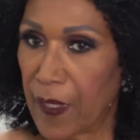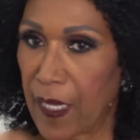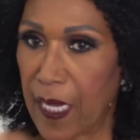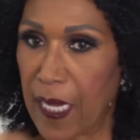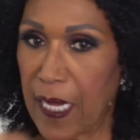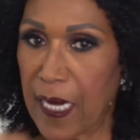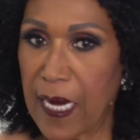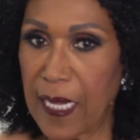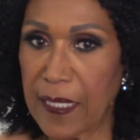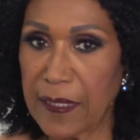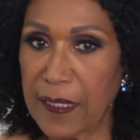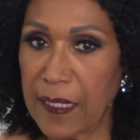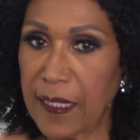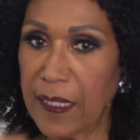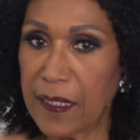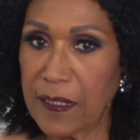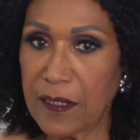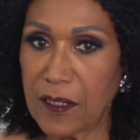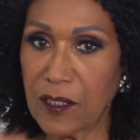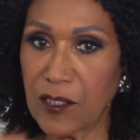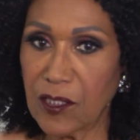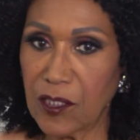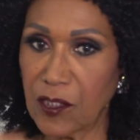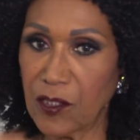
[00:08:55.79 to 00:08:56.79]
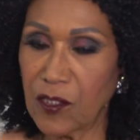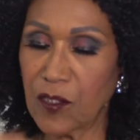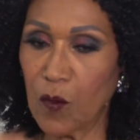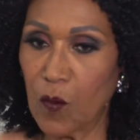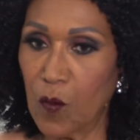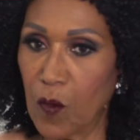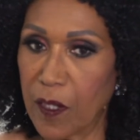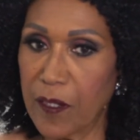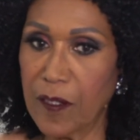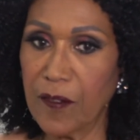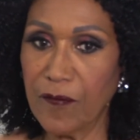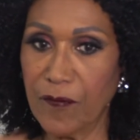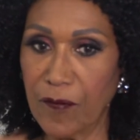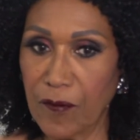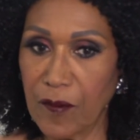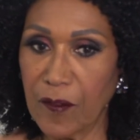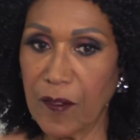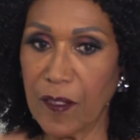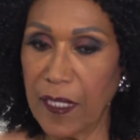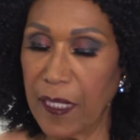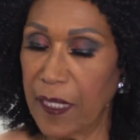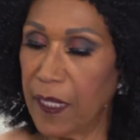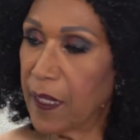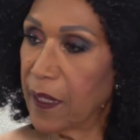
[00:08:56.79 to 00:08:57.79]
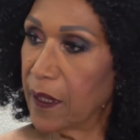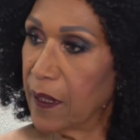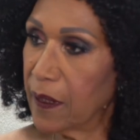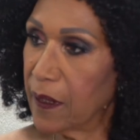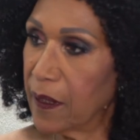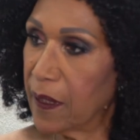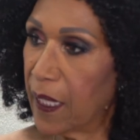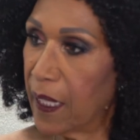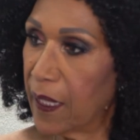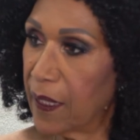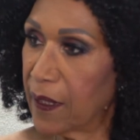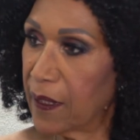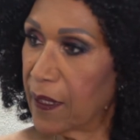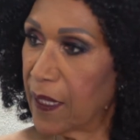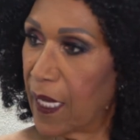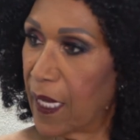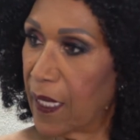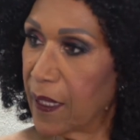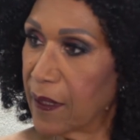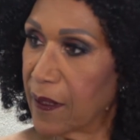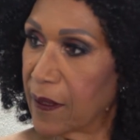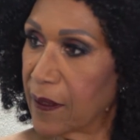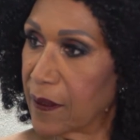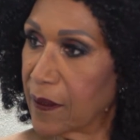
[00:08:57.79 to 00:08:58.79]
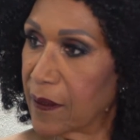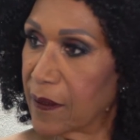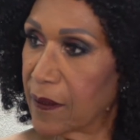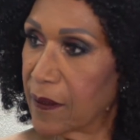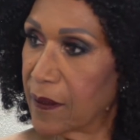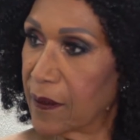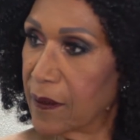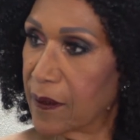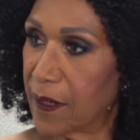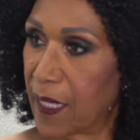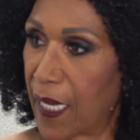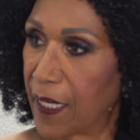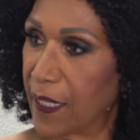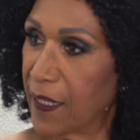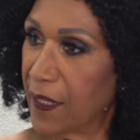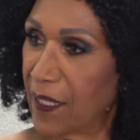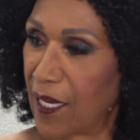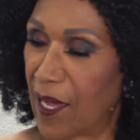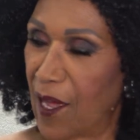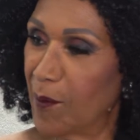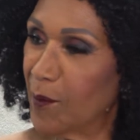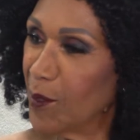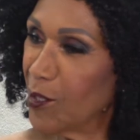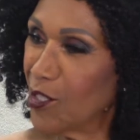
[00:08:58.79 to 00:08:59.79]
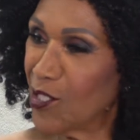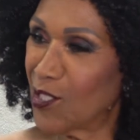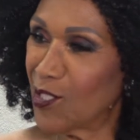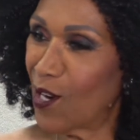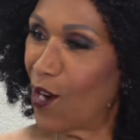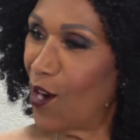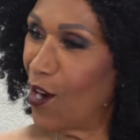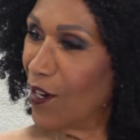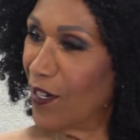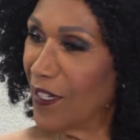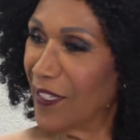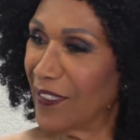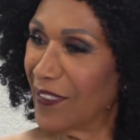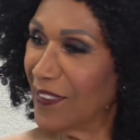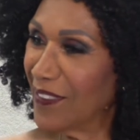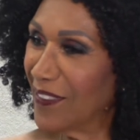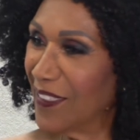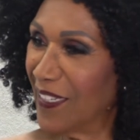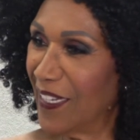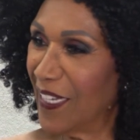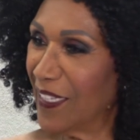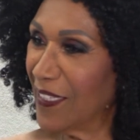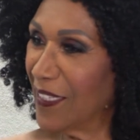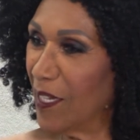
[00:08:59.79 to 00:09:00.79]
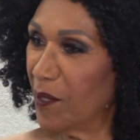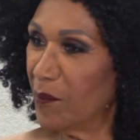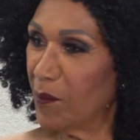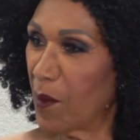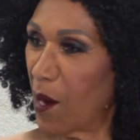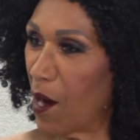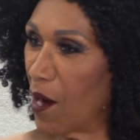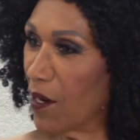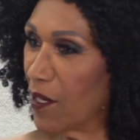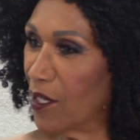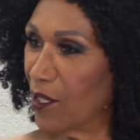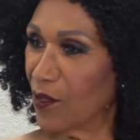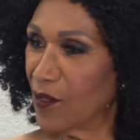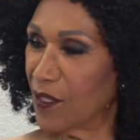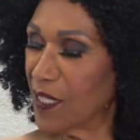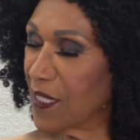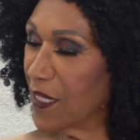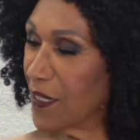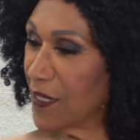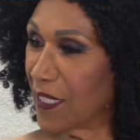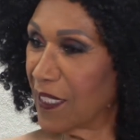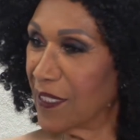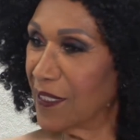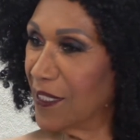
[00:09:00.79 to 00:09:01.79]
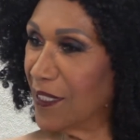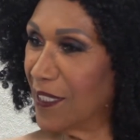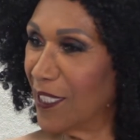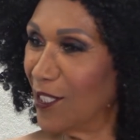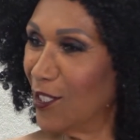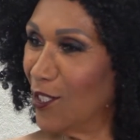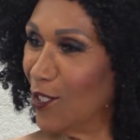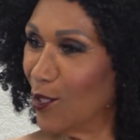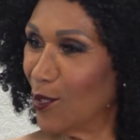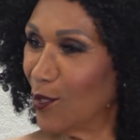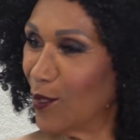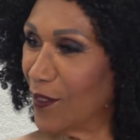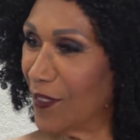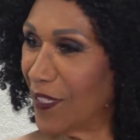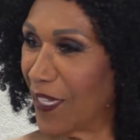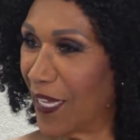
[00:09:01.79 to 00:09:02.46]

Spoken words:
And I think it's just a wonderful thing that Danny Thomas started. I know. And that Marlo has continued.